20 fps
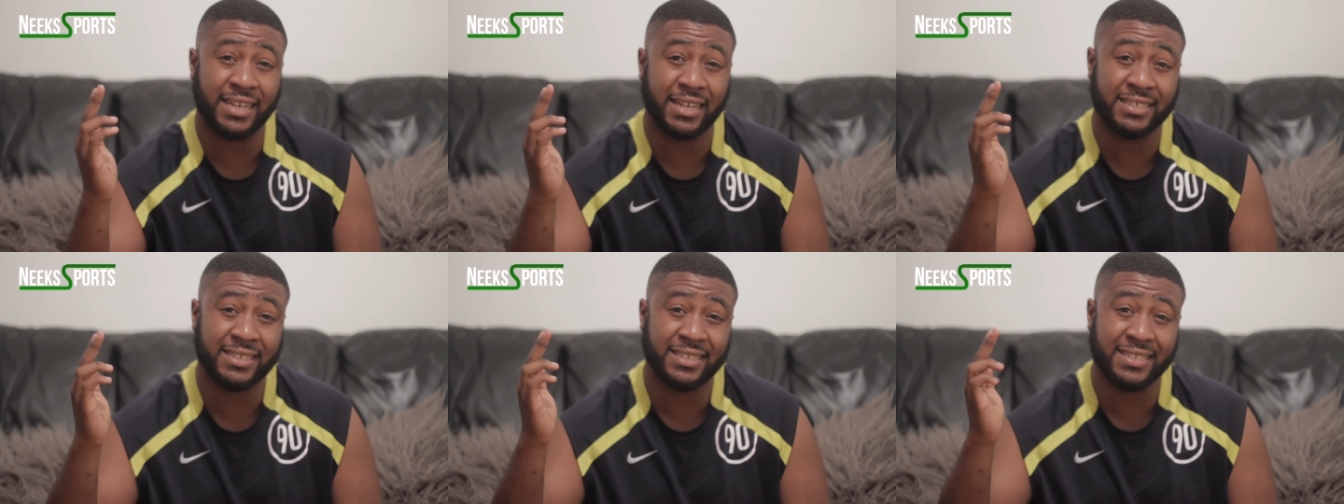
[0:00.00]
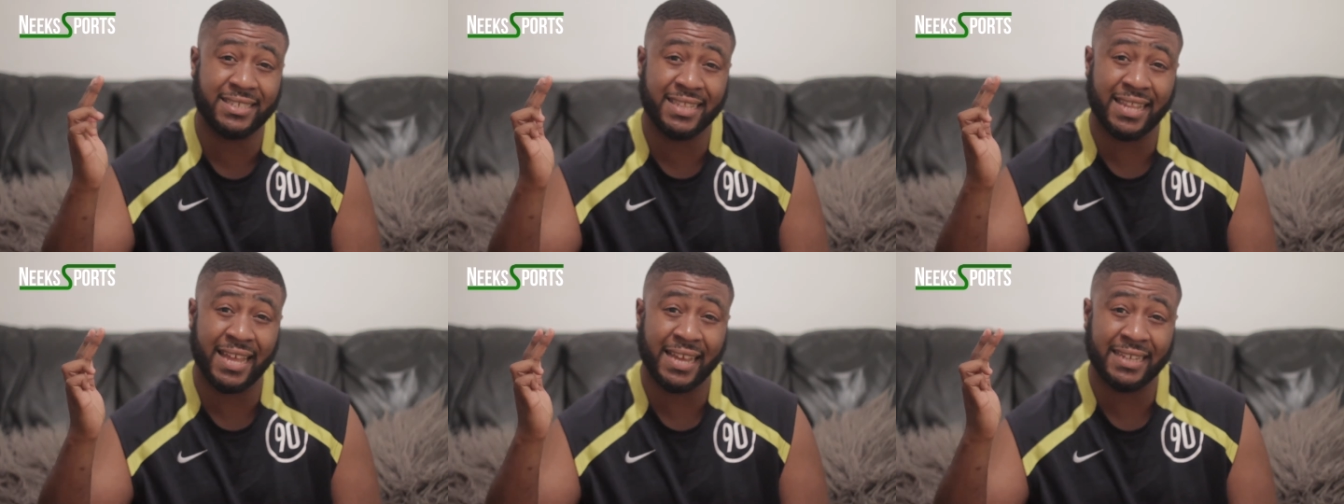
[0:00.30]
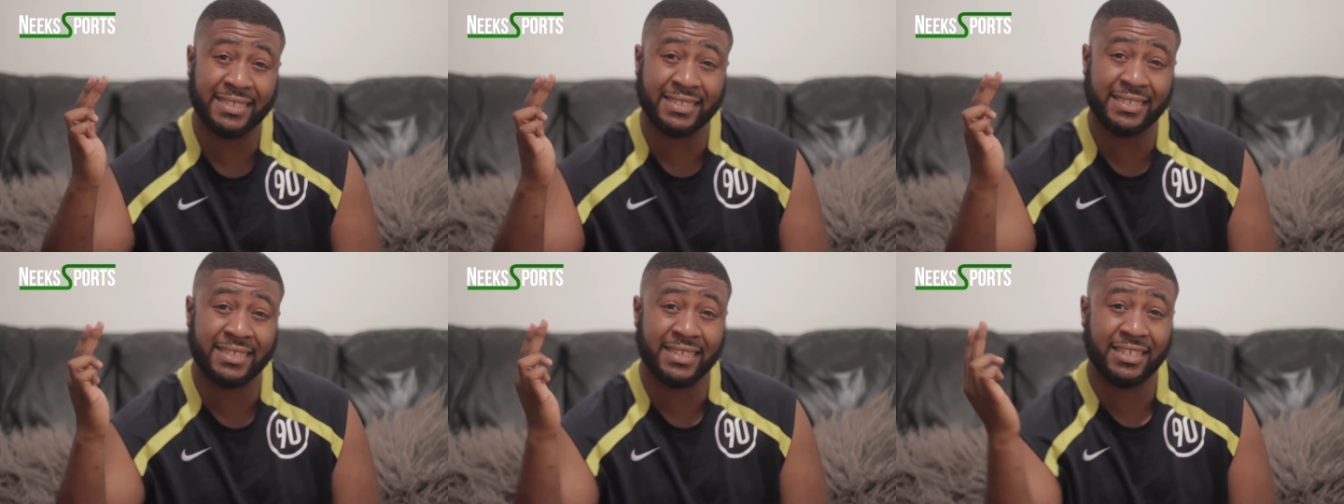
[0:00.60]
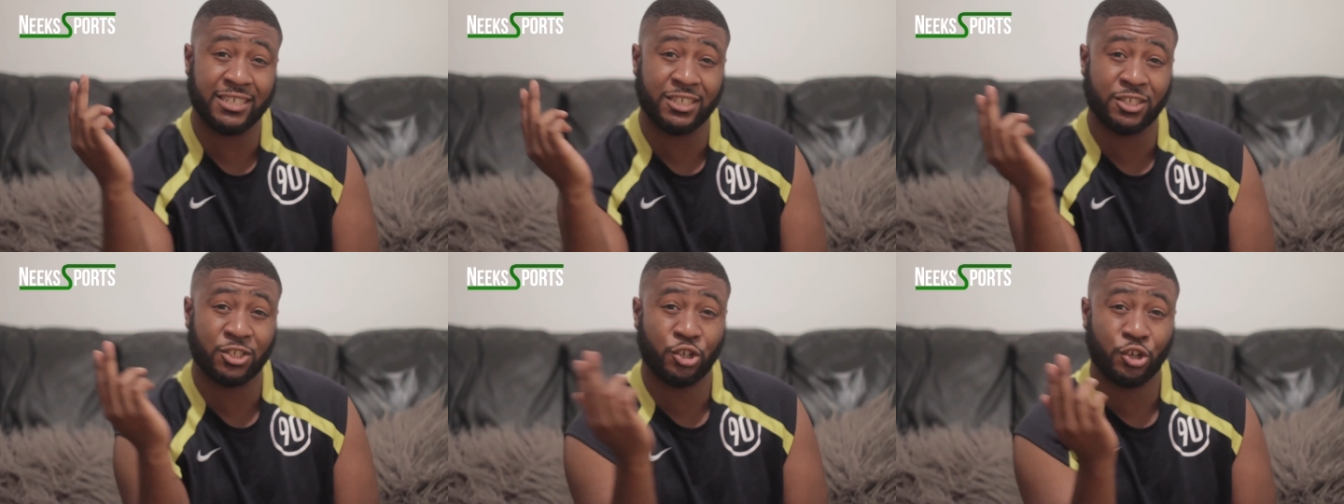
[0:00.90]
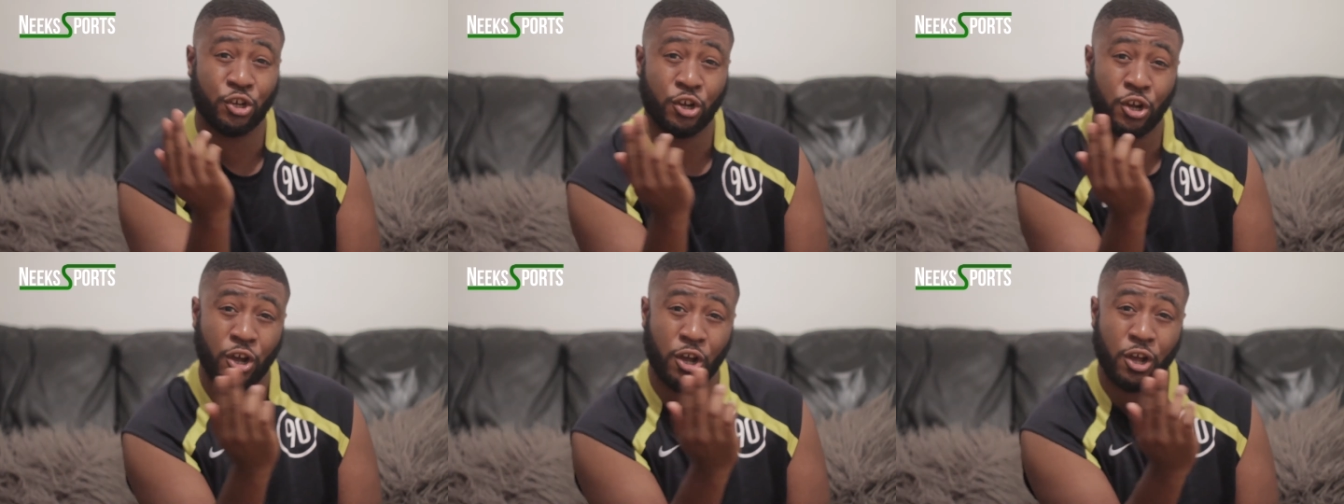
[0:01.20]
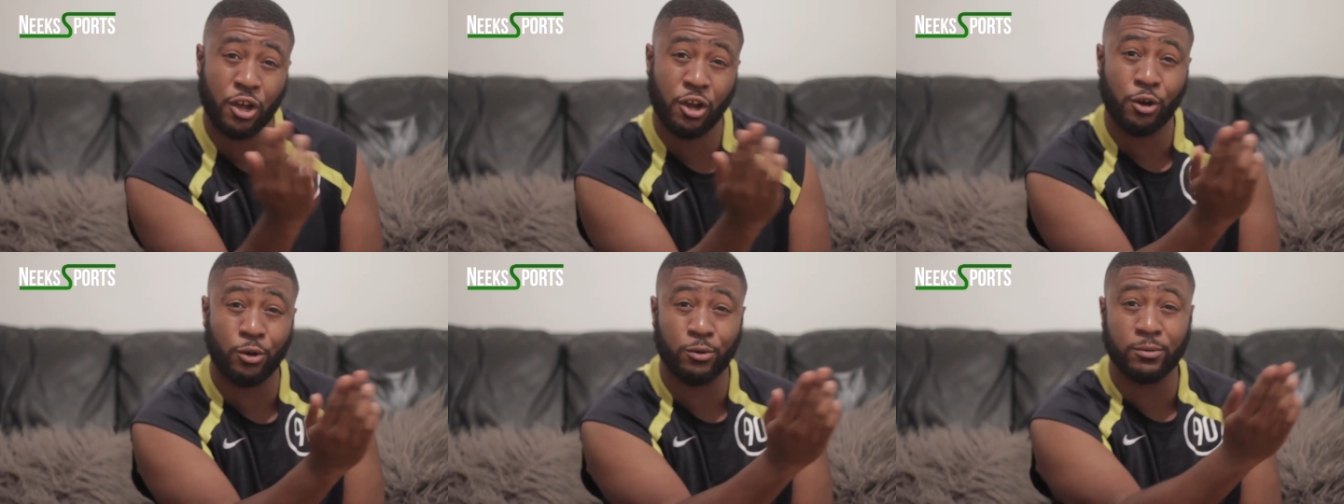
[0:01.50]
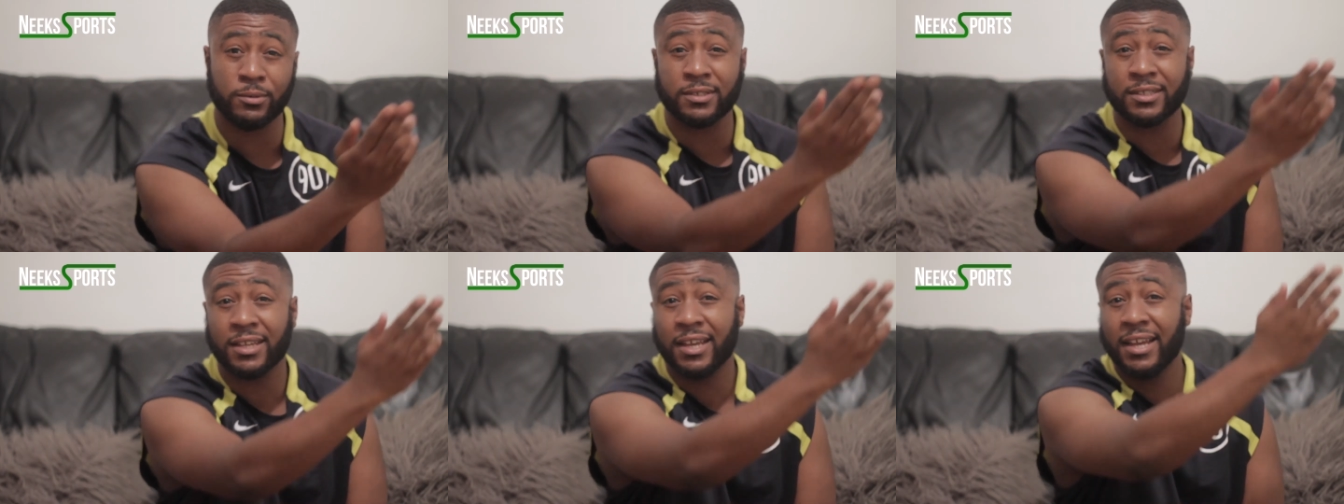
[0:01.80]
as he slices it just
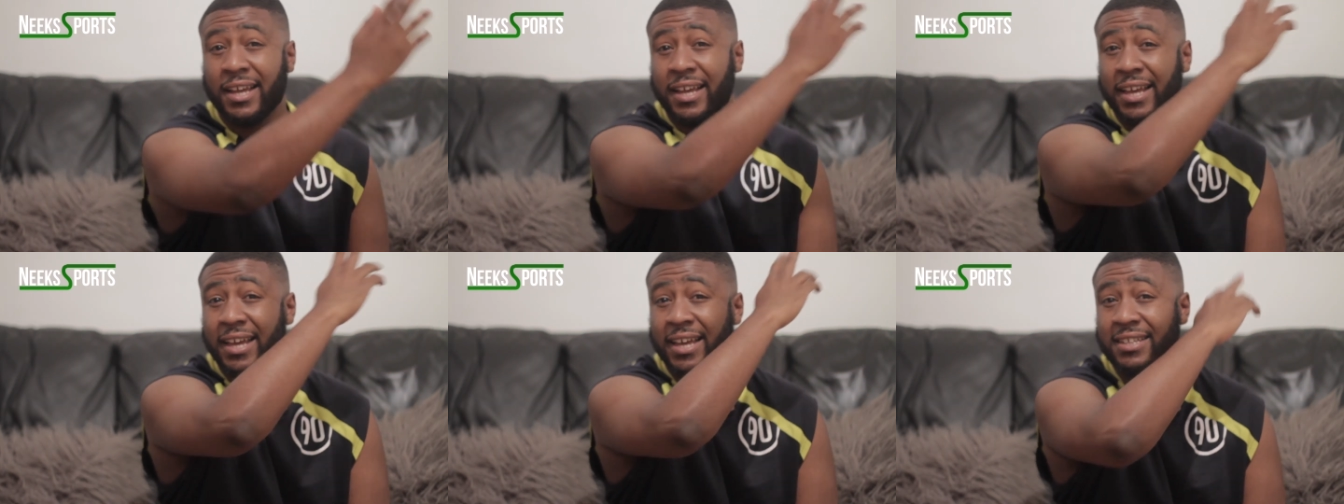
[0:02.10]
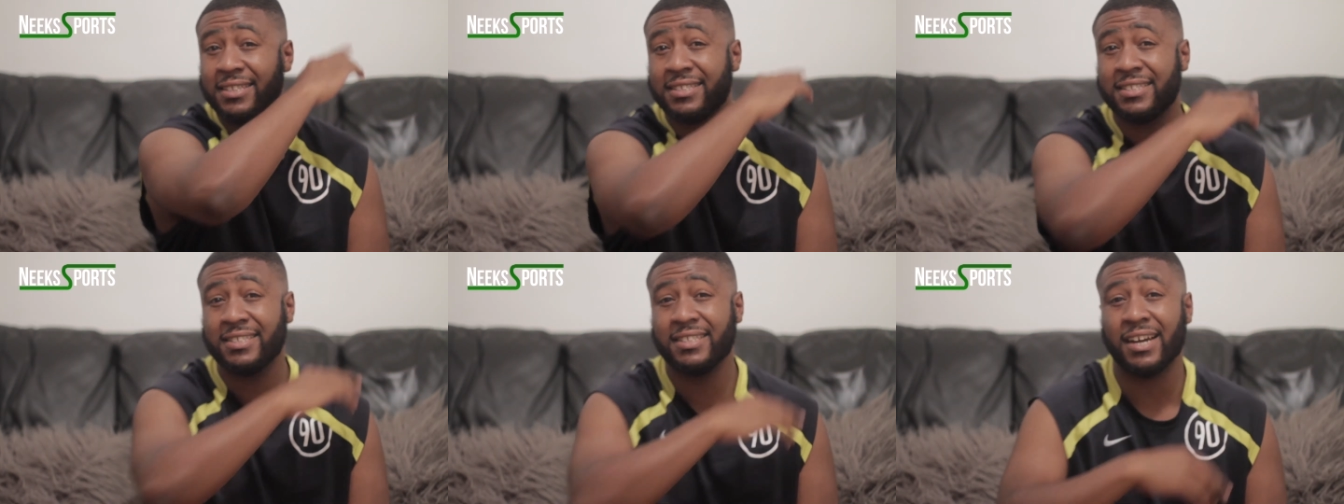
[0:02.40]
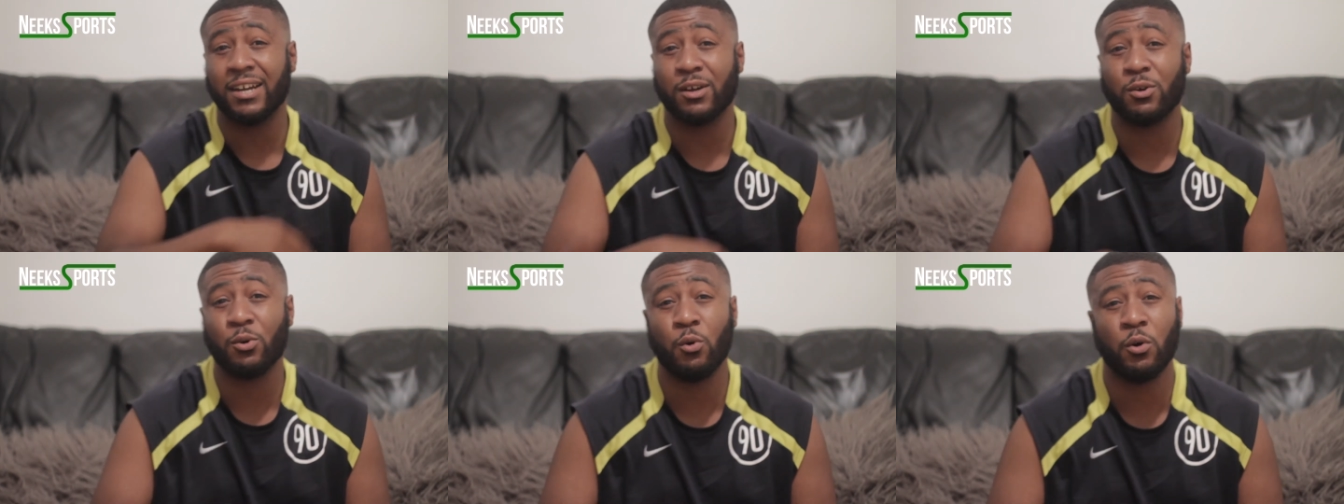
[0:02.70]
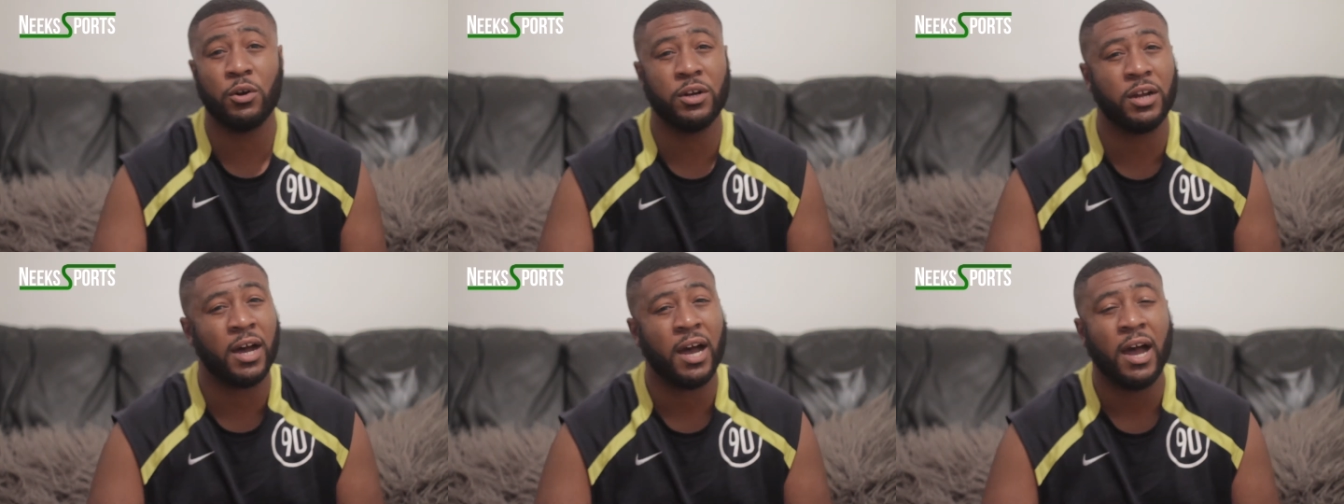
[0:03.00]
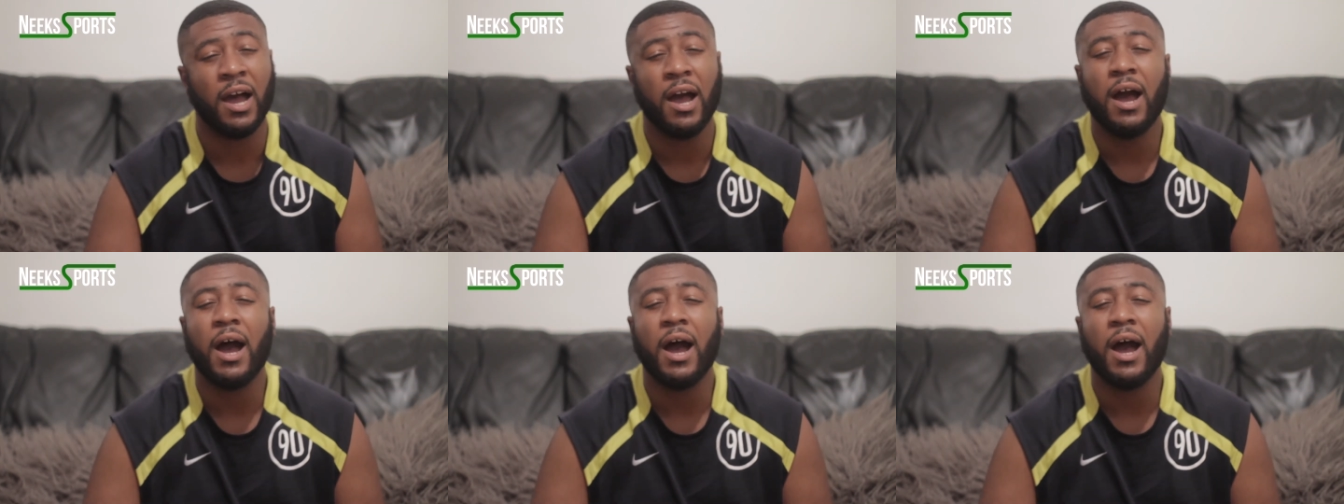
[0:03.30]
curls into that corner